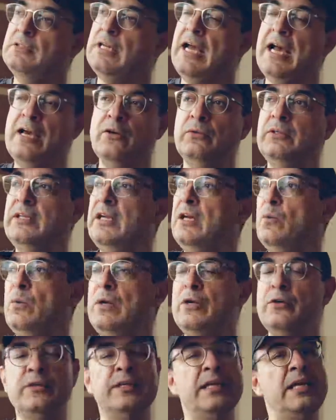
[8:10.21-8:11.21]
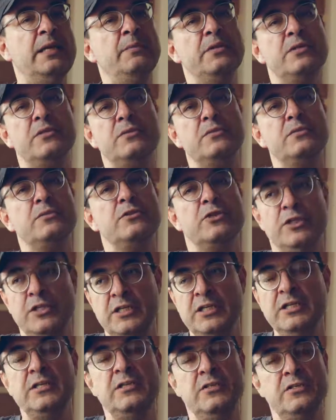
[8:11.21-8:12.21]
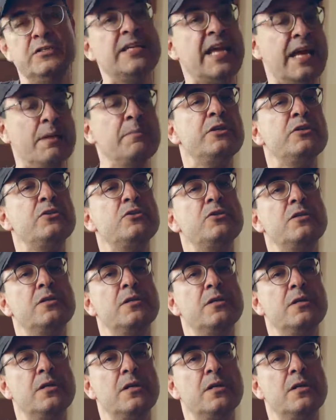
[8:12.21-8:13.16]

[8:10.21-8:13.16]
I don't care what her name is, she is damaged.